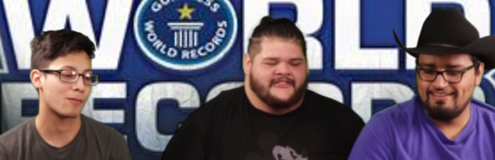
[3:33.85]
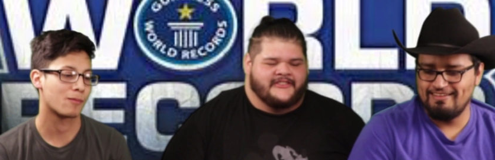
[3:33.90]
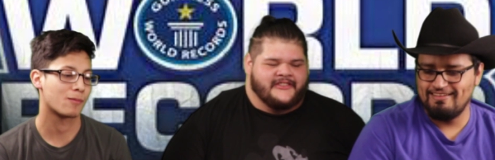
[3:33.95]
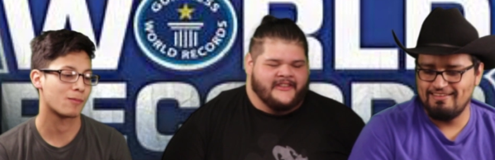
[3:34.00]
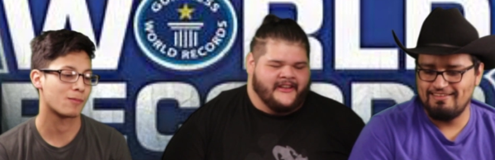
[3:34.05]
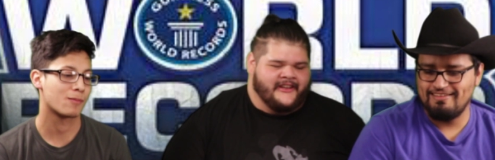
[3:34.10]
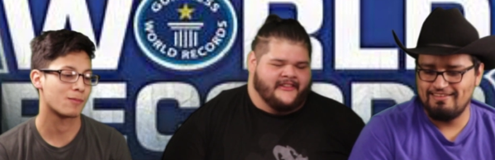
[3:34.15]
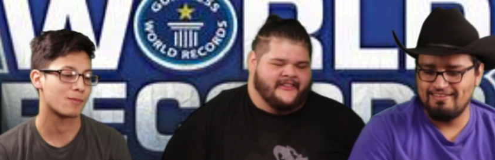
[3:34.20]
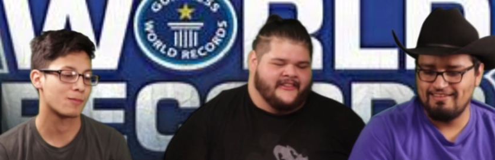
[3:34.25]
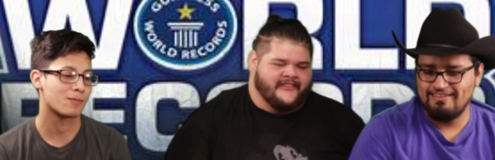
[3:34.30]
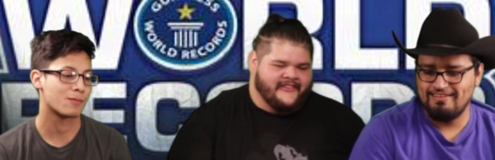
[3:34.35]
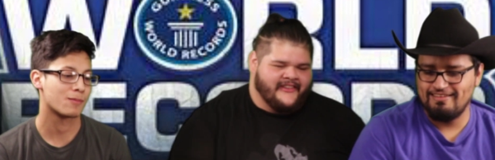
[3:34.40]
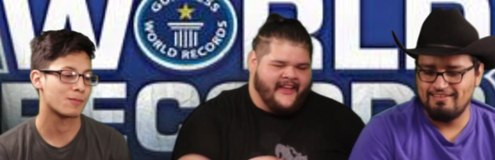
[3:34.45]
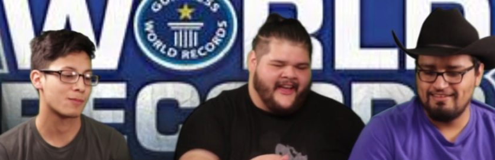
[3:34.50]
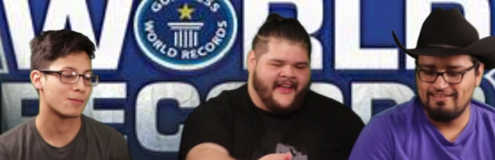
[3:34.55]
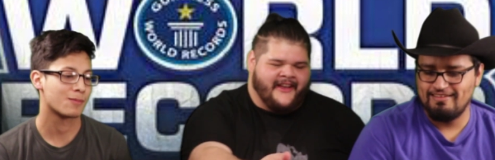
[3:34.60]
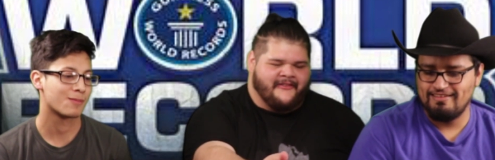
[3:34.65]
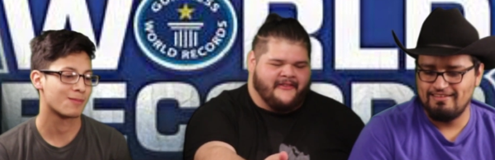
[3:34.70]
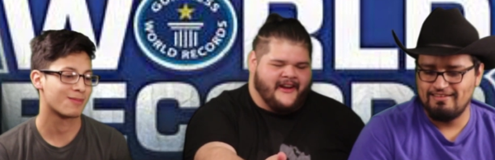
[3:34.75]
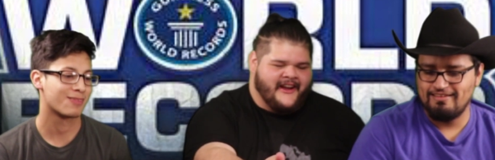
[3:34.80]
Speaker 1: shit. This
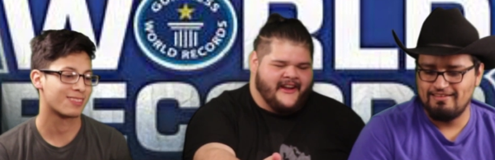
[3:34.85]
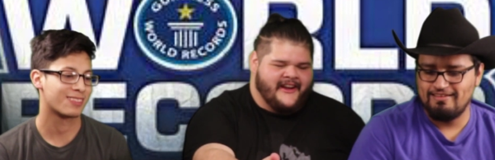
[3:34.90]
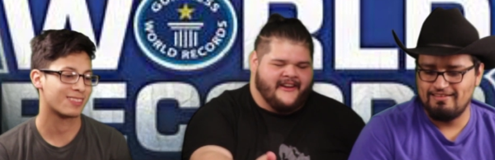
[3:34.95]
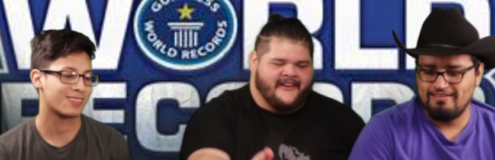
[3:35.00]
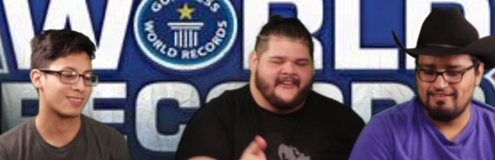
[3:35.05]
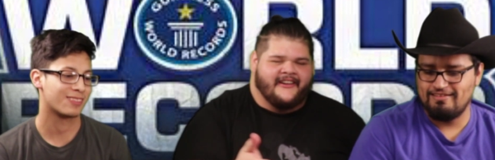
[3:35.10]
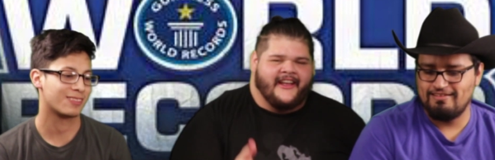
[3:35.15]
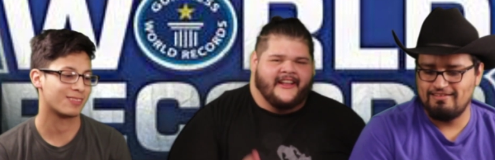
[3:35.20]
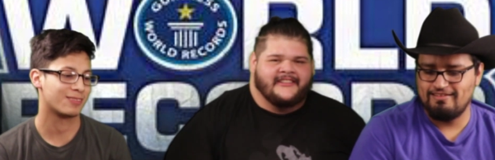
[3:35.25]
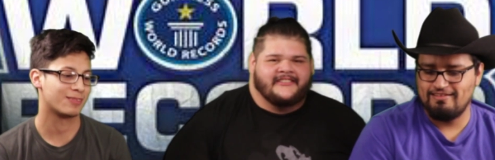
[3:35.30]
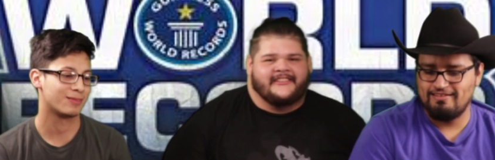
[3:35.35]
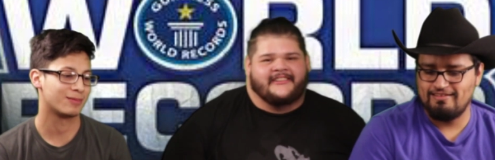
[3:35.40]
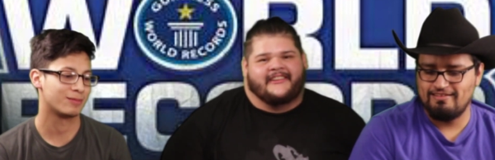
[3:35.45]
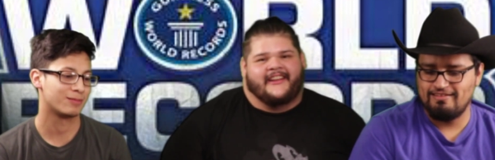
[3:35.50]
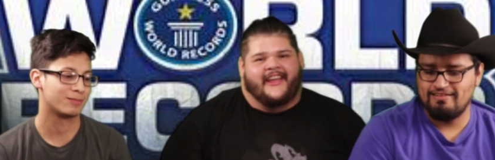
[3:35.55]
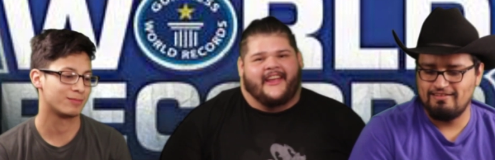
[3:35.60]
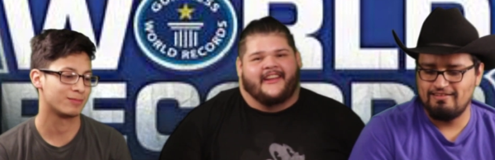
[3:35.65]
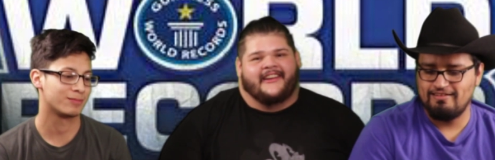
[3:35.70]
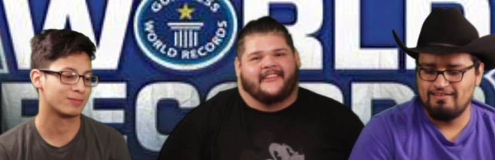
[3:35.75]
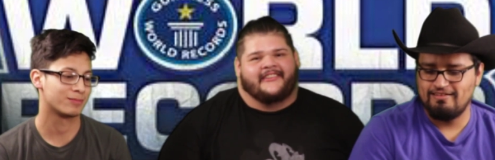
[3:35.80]
guy right here,
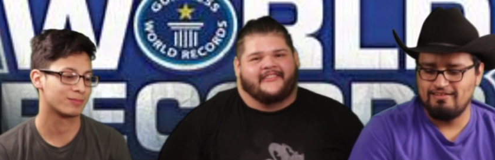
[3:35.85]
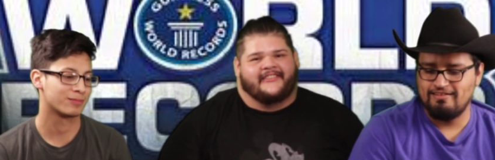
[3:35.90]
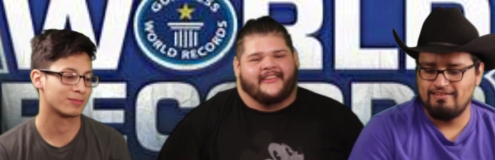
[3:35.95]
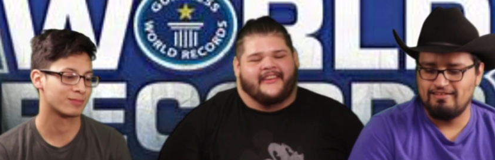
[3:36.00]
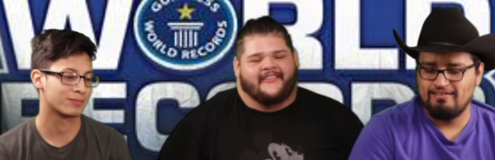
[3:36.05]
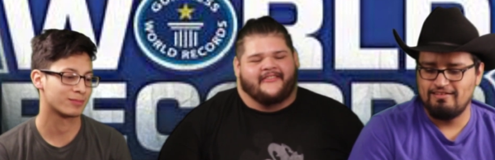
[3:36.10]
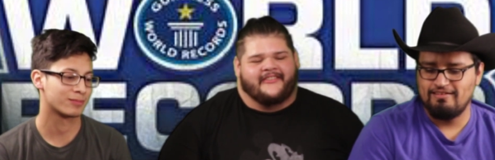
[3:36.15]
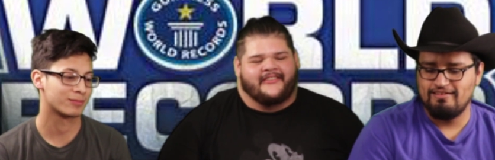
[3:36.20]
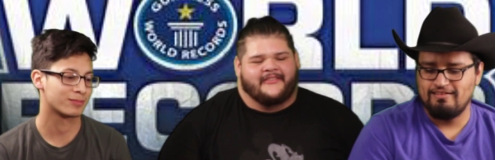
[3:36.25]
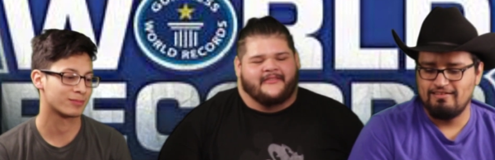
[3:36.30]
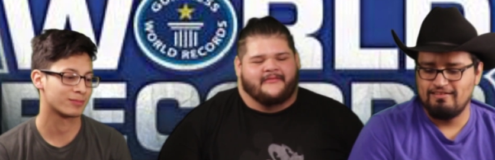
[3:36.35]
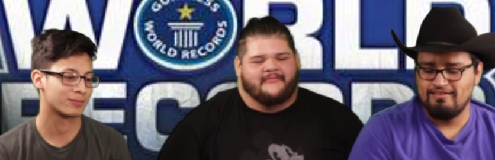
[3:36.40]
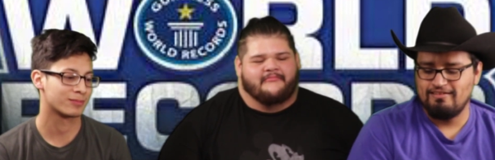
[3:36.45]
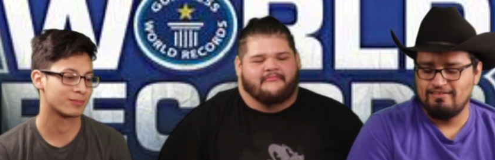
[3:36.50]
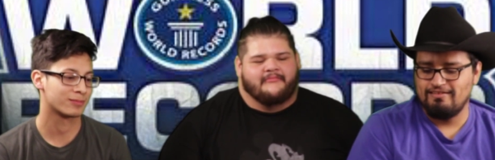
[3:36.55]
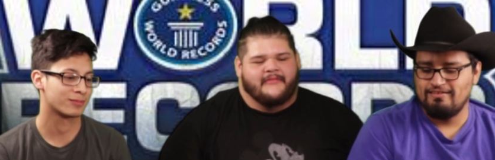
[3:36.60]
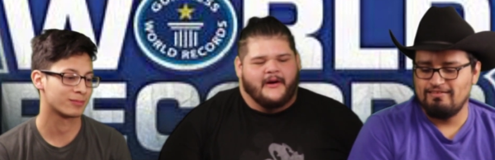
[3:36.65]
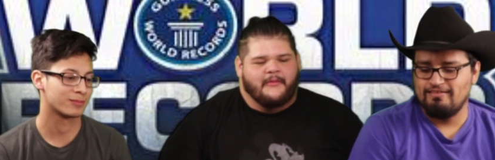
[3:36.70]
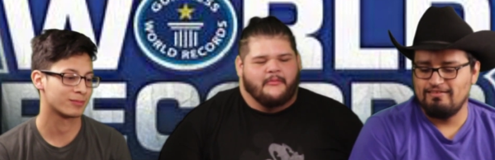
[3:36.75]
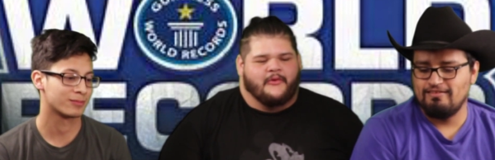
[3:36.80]
1987,
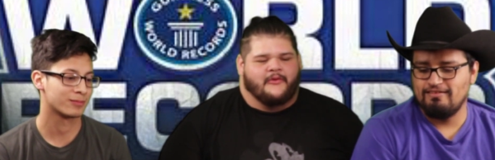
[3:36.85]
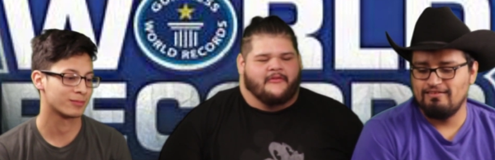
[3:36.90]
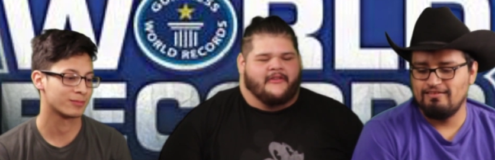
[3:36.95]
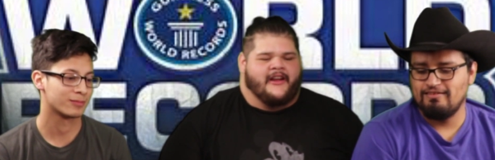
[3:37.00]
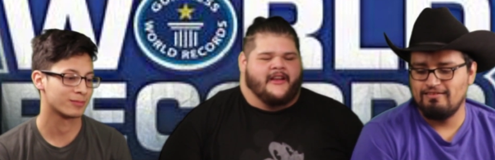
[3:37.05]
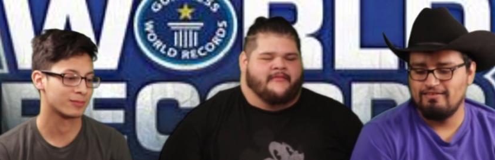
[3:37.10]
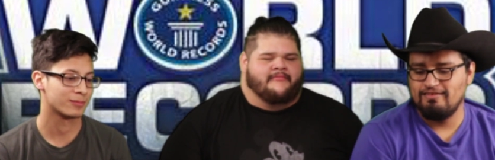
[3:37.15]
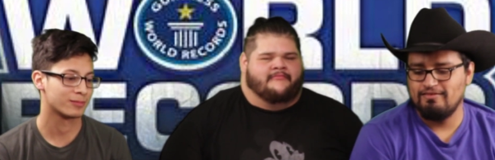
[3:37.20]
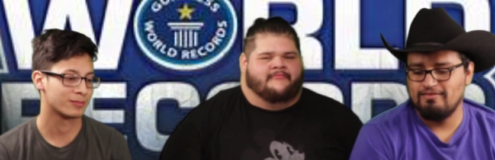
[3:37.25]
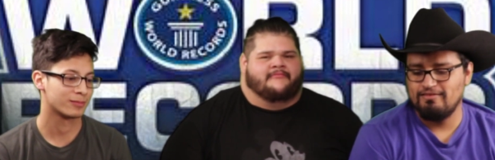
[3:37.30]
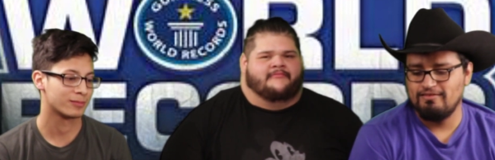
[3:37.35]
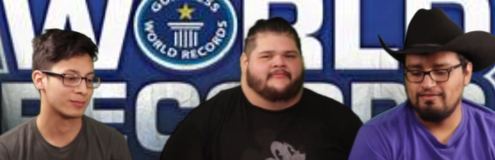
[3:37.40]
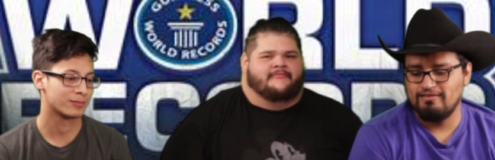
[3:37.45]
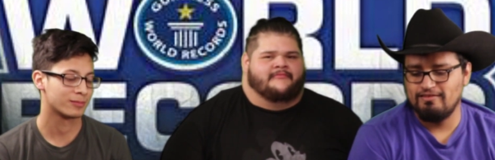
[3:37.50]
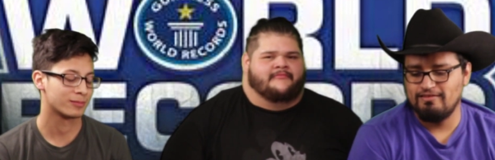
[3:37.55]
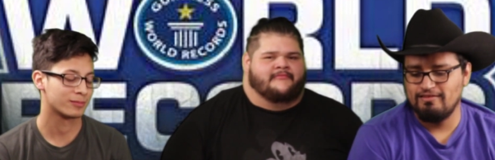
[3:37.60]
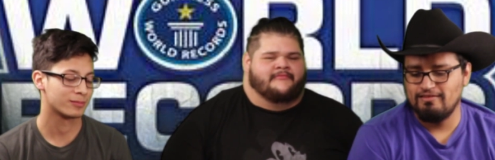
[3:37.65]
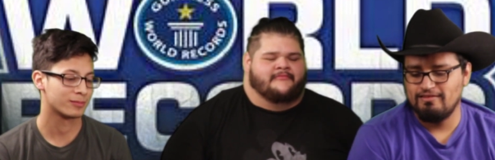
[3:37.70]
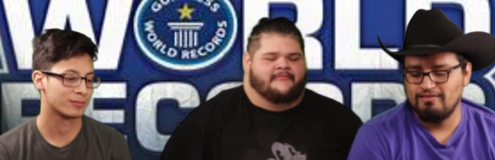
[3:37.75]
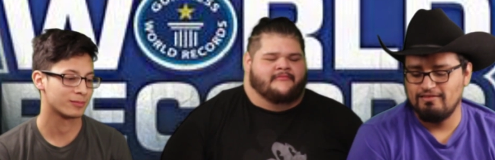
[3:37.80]
mumble rap.
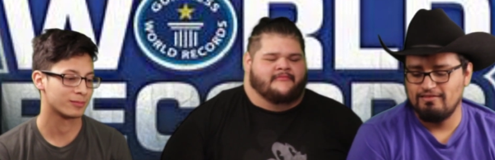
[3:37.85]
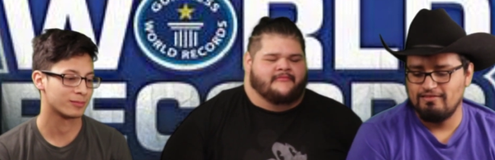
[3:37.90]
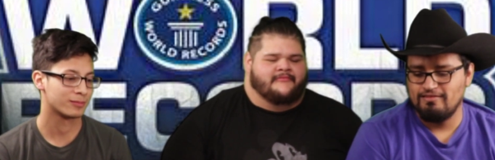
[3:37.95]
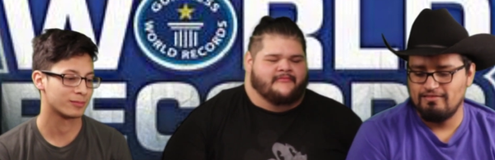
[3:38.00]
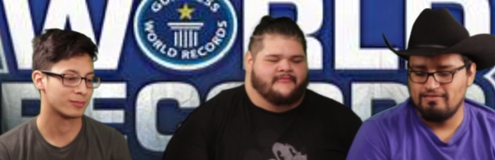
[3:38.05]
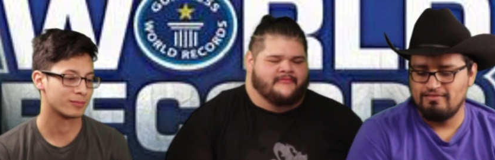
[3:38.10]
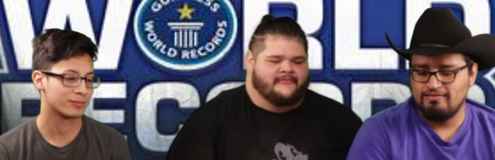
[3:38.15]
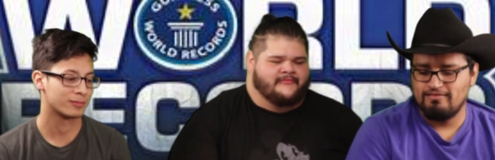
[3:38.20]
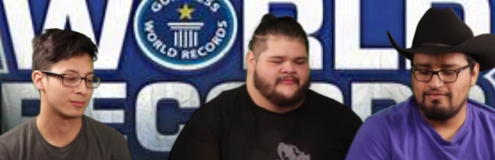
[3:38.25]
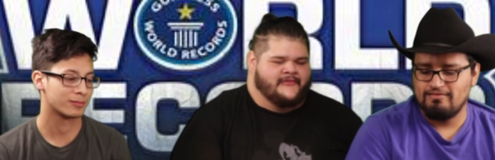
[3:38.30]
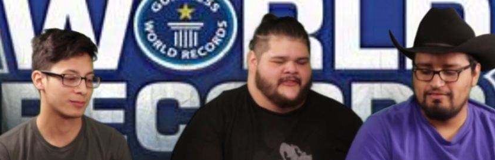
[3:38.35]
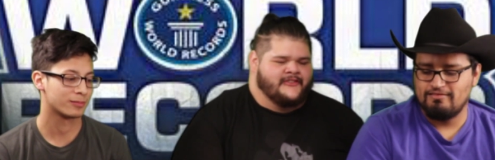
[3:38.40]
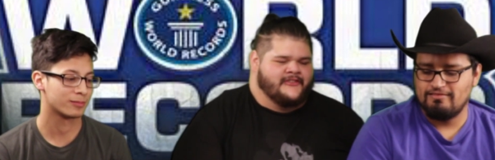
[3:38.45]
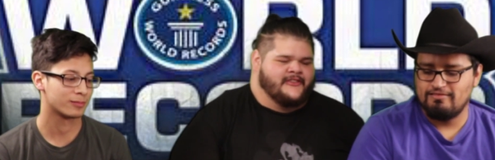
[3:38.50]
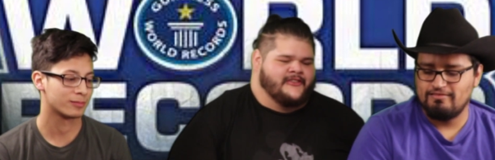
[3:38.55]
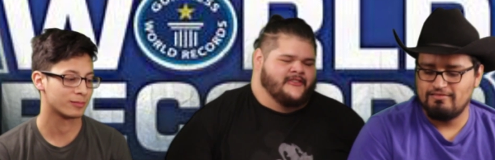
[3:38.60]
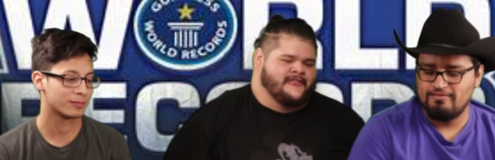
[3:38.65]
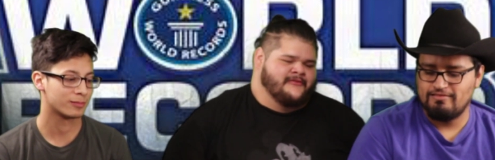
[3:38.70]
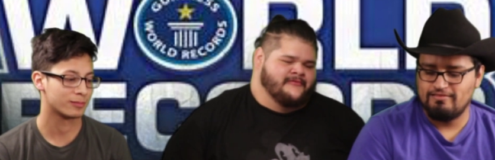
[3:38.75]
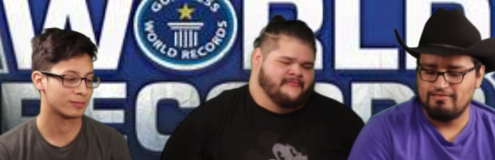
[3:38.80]

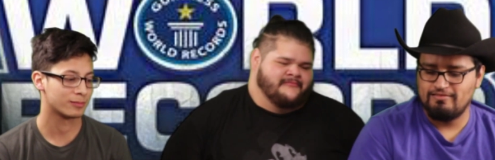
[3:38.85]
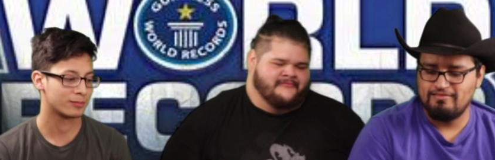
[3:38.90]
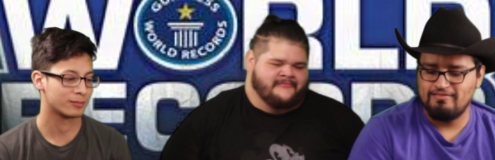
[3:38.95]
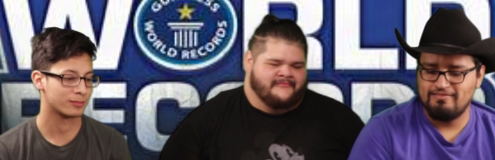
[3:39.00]
Continue.